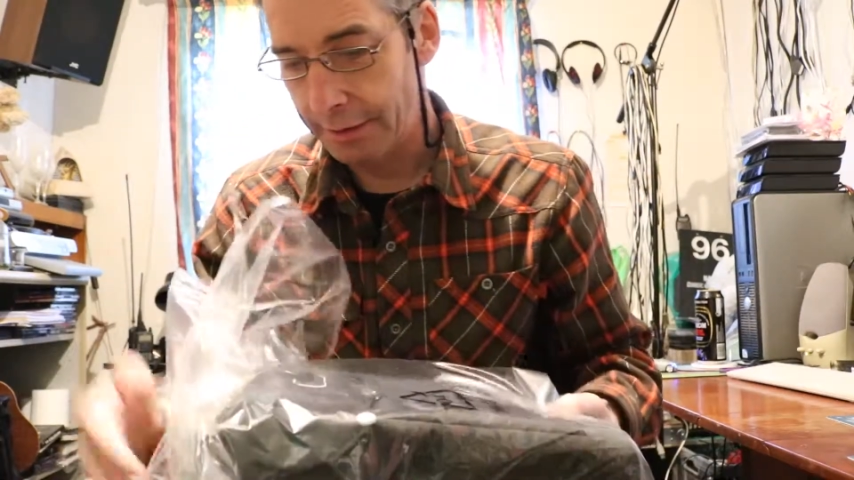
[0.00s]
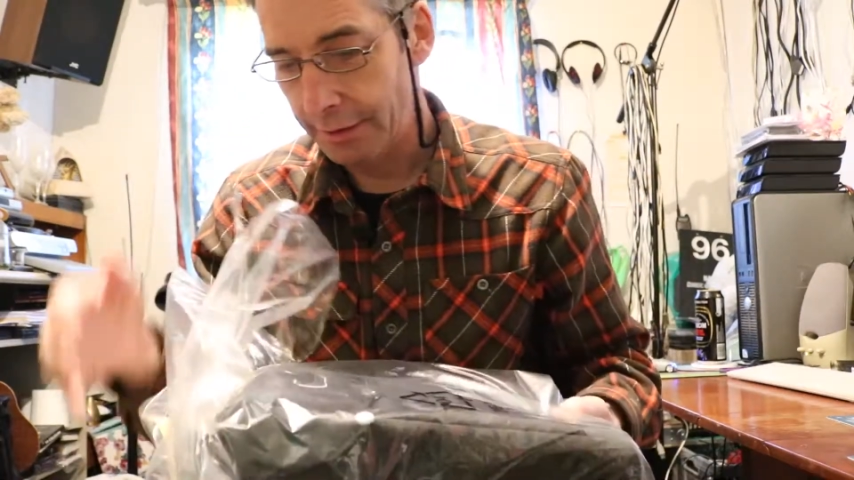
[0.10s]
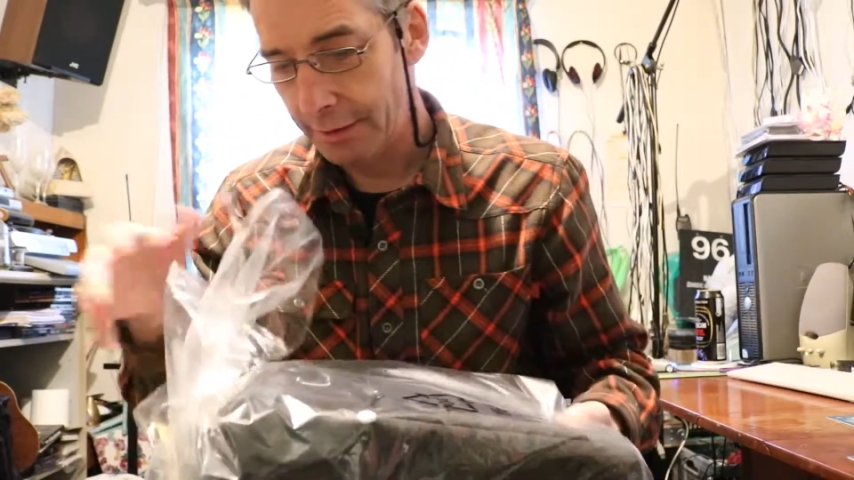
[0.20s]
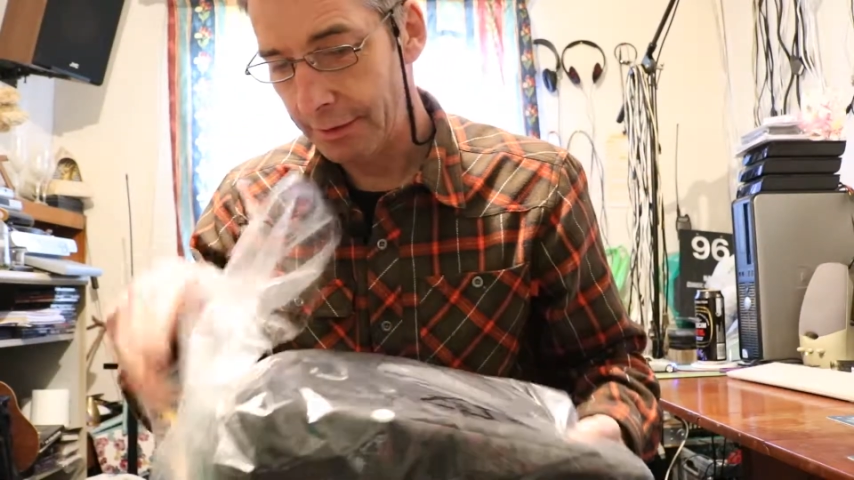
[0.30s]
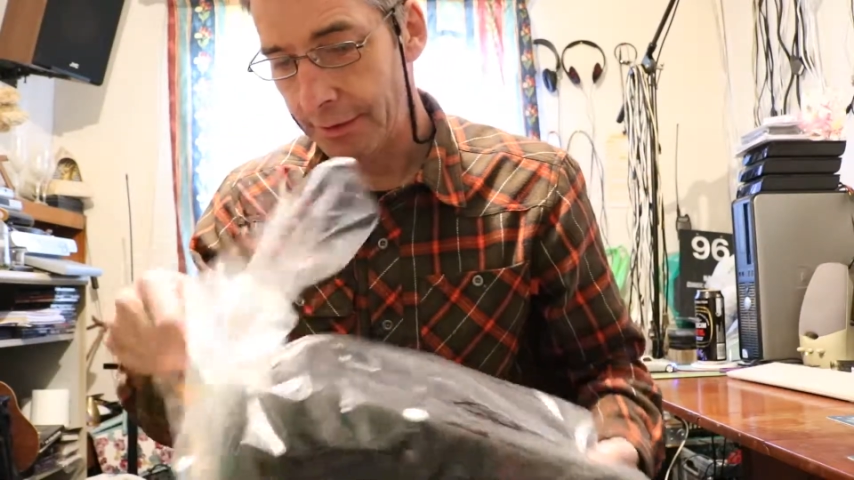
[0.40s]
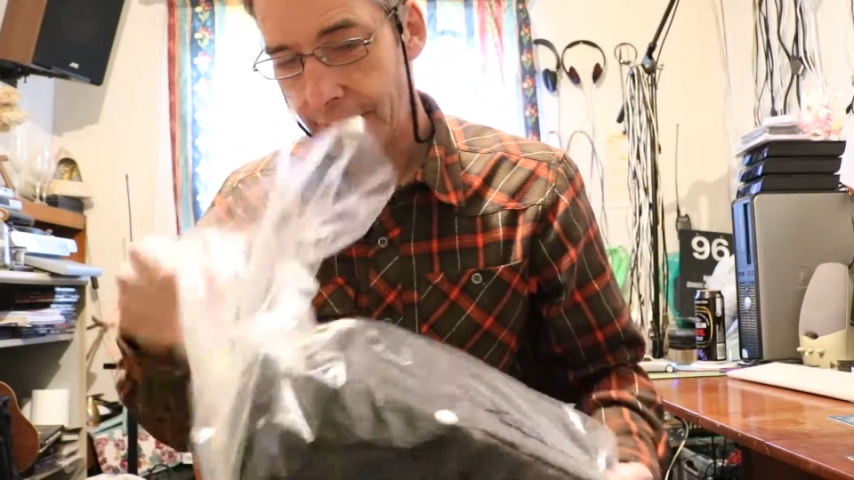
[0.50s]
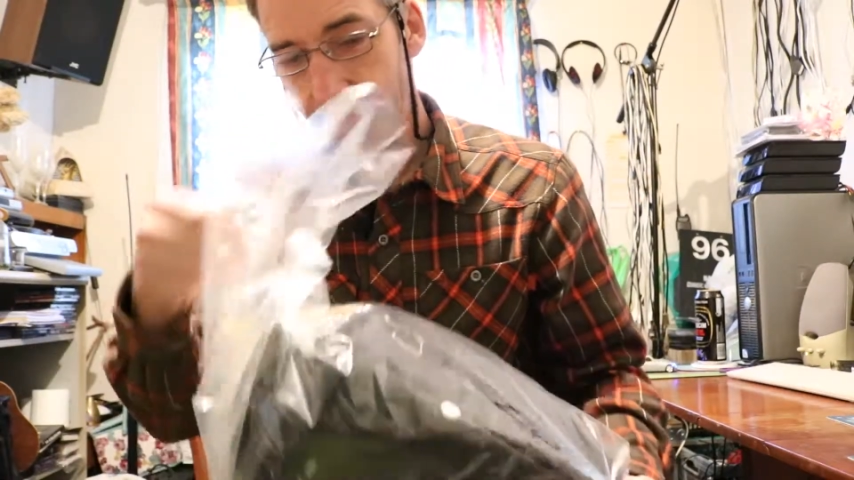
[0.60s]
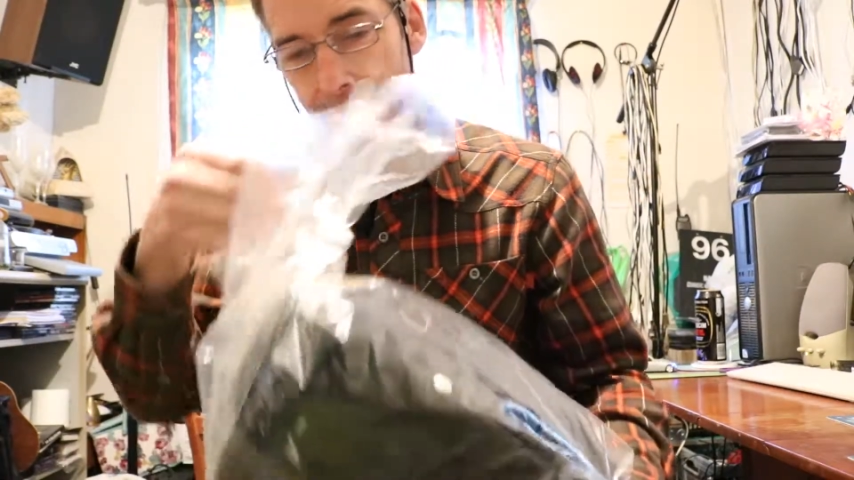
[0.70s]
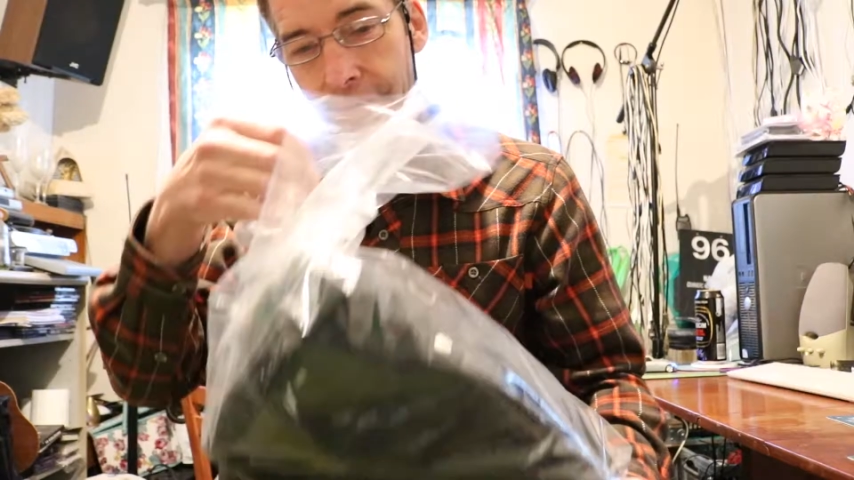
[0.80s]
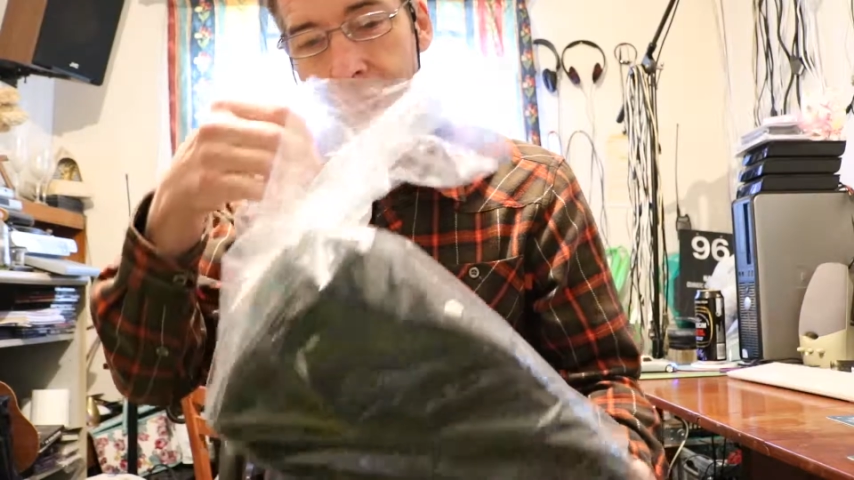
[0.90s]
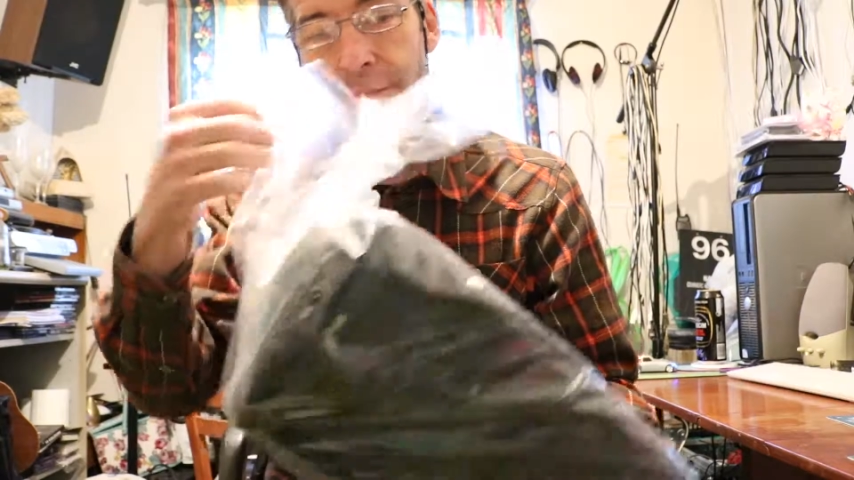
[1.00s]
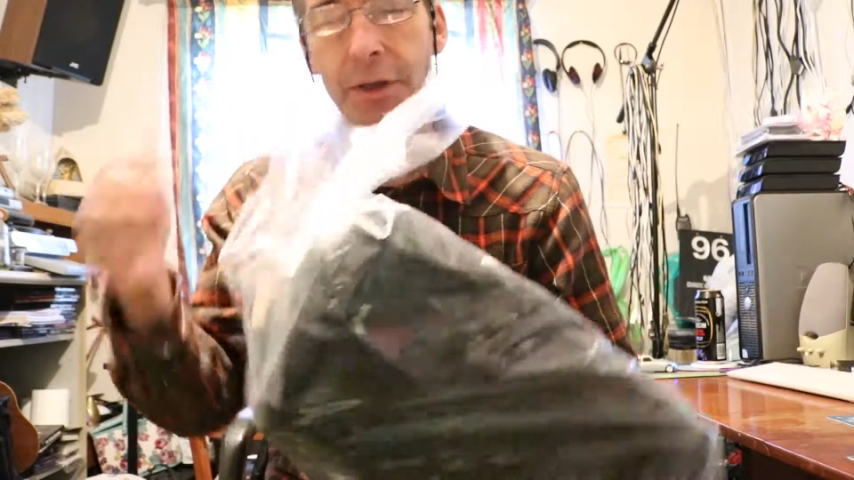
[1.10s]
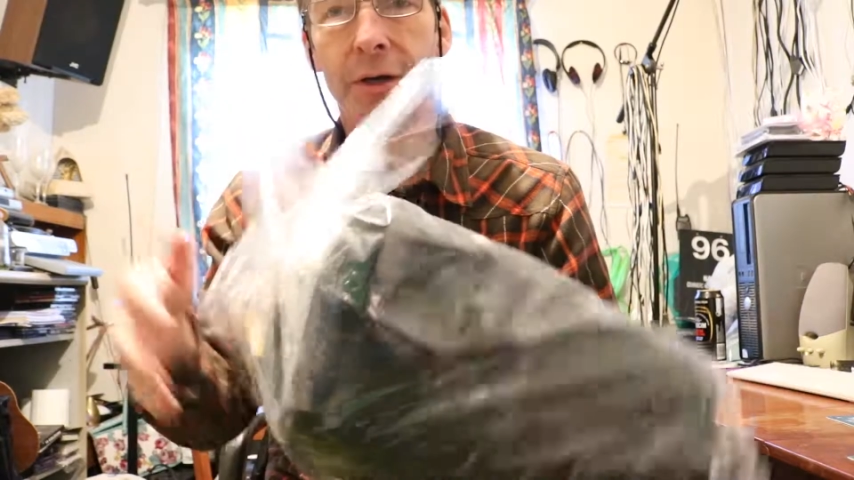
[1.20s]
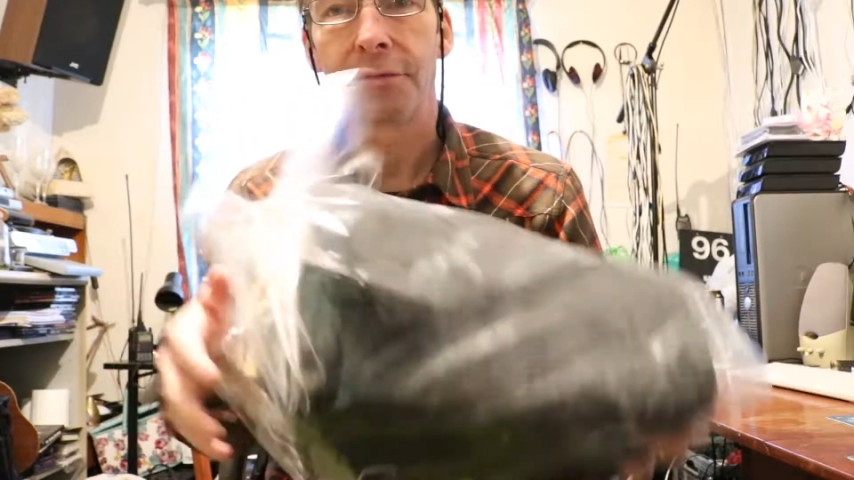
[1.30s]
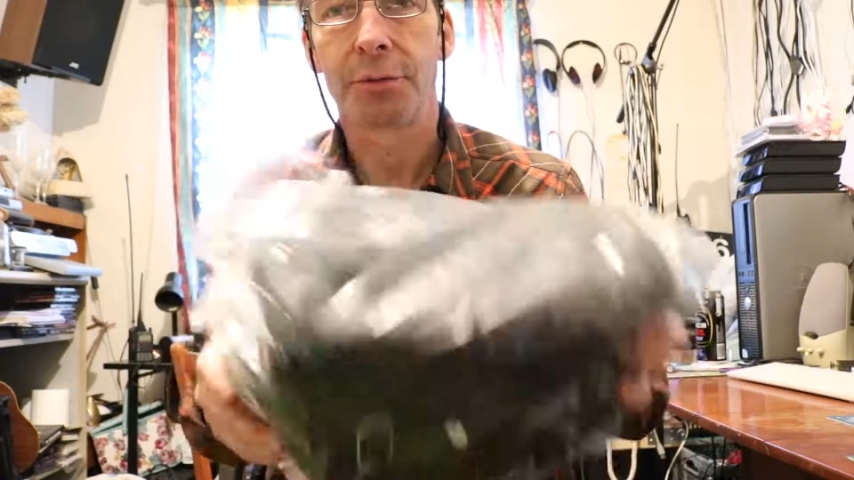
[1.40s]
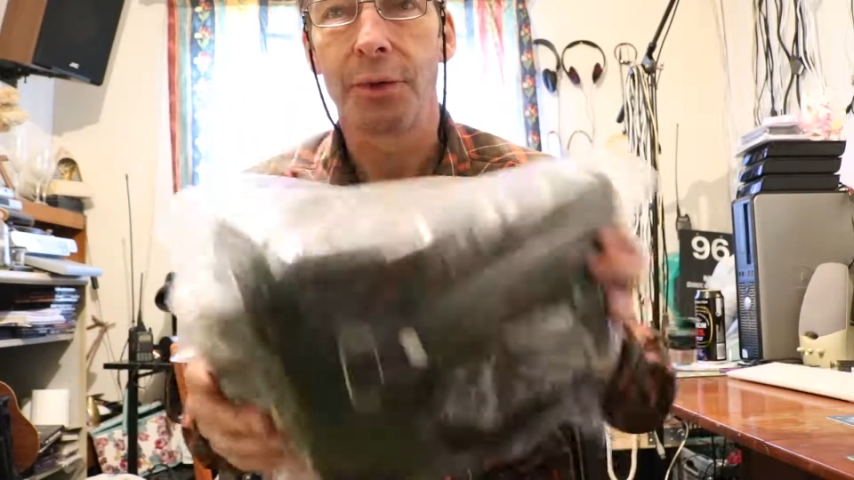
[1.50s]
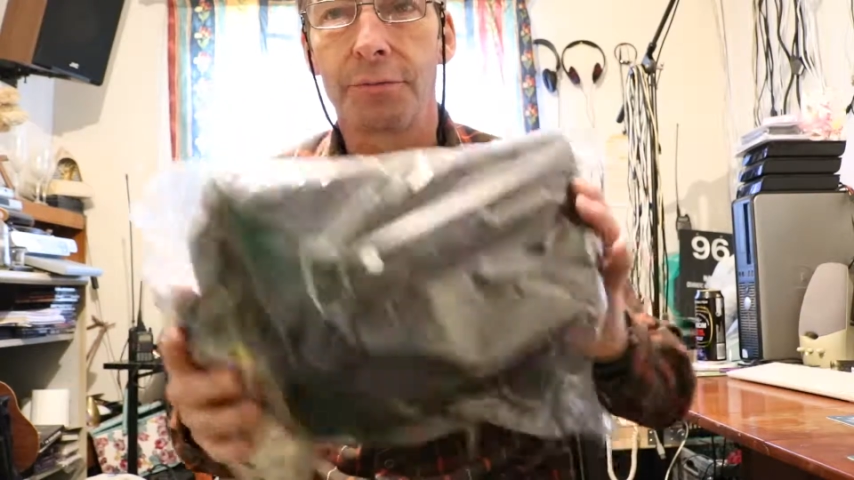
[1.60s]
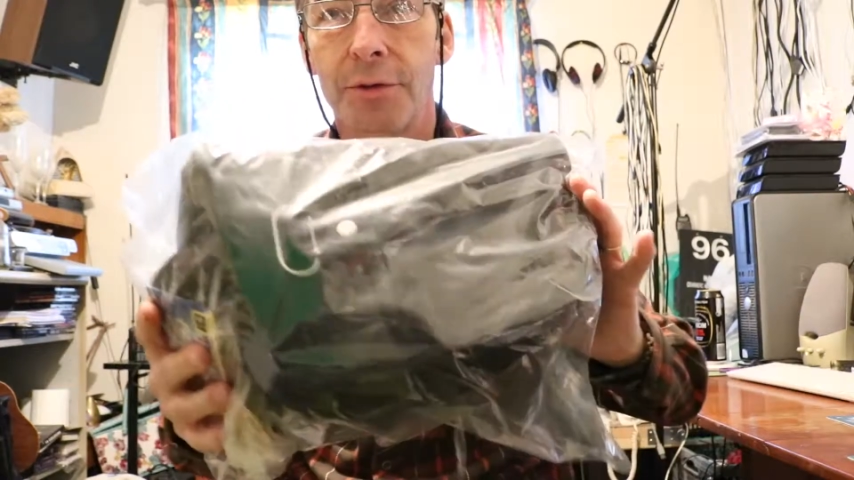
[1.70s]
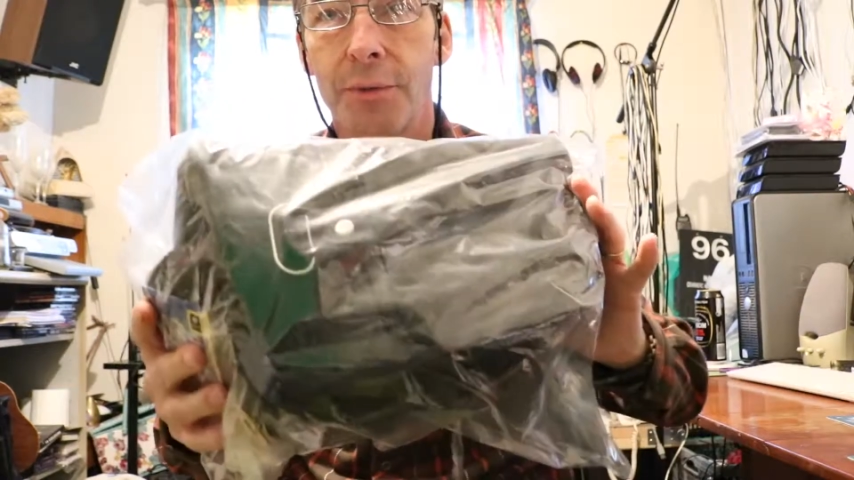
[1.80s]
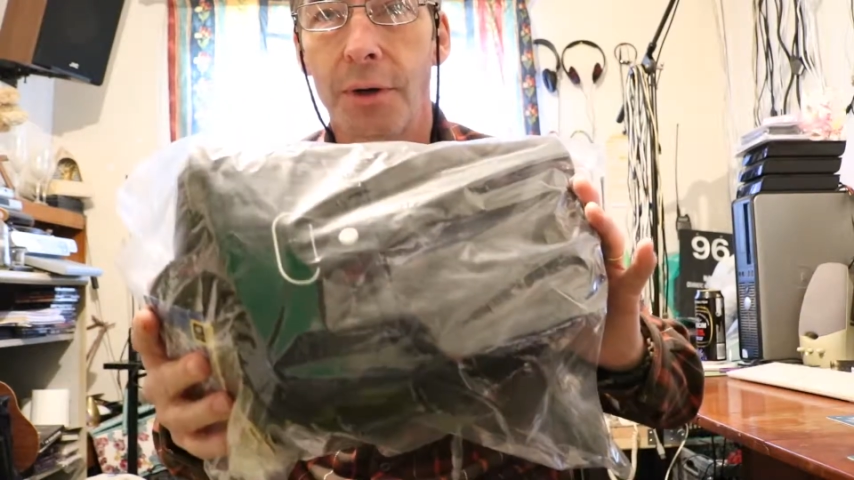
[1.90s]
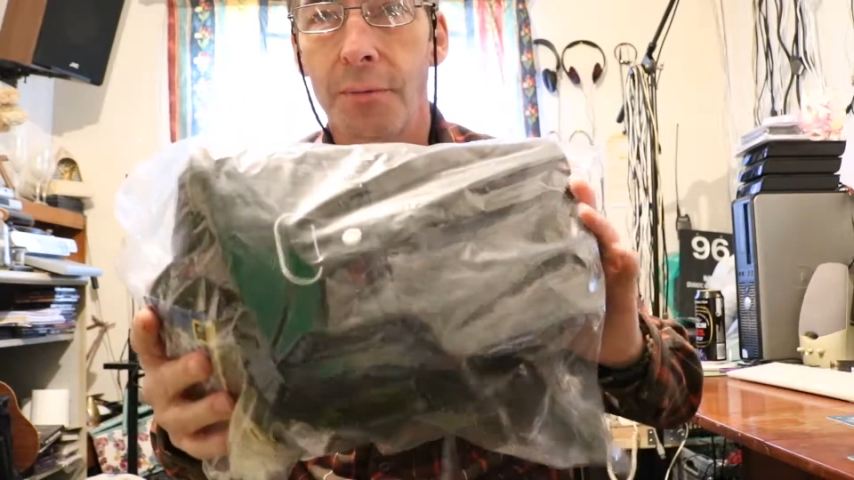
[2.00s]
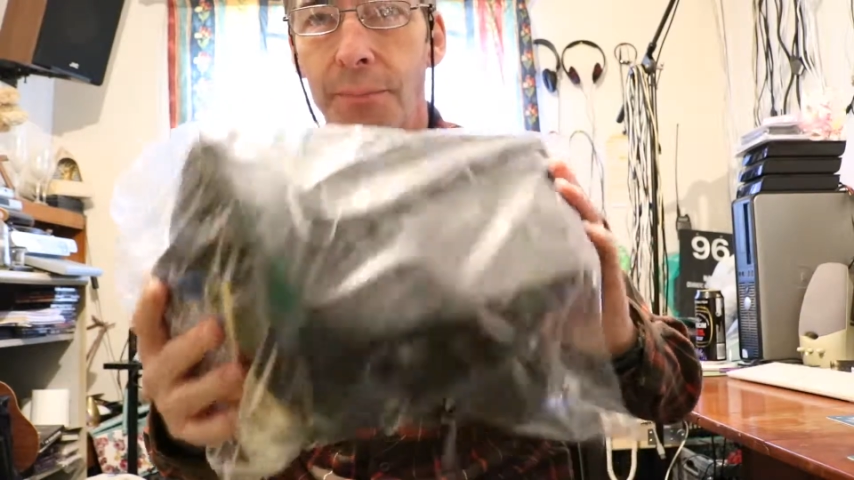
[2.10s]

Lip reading: and been after one for a while.